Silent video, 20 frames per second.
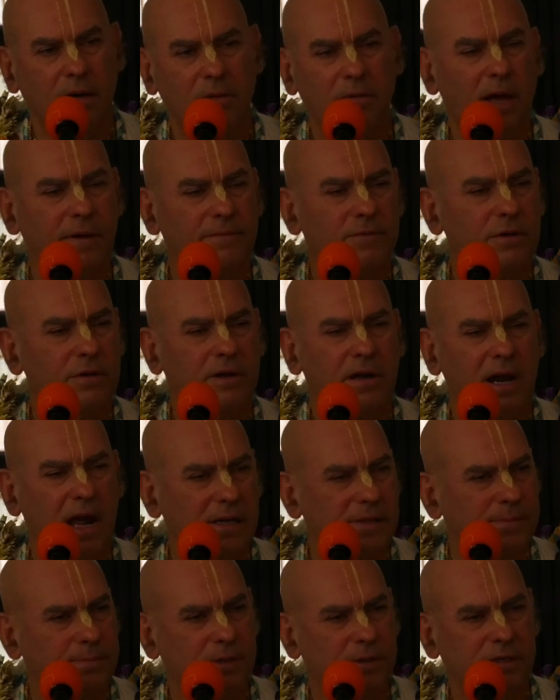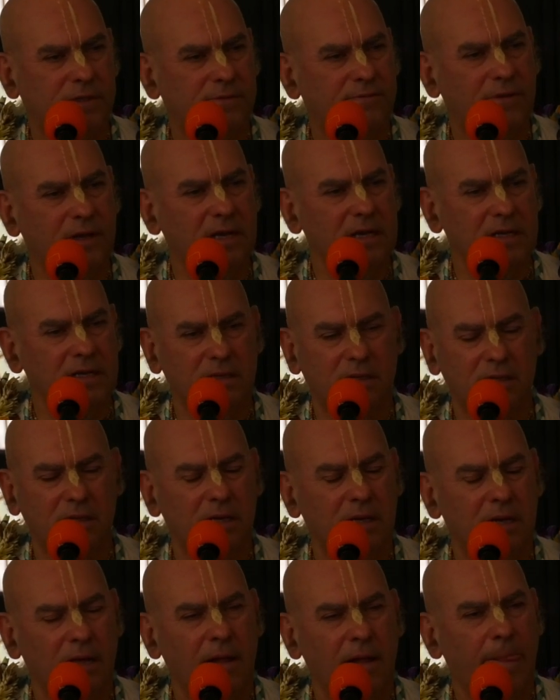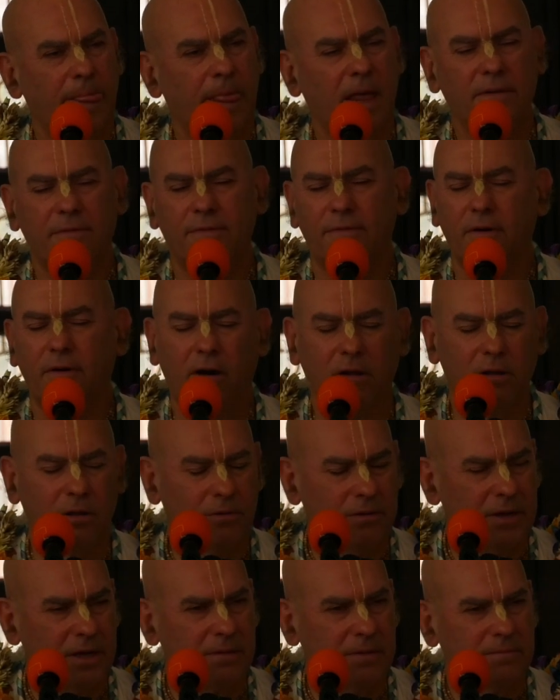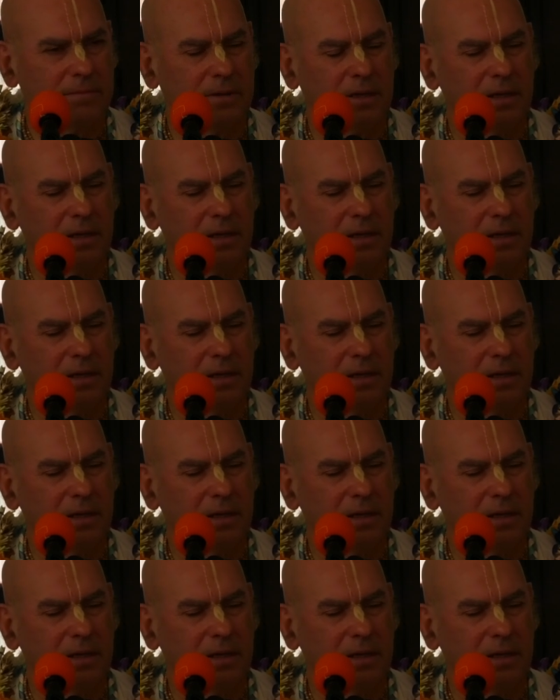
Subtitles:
We have to grasp his feet and follow him,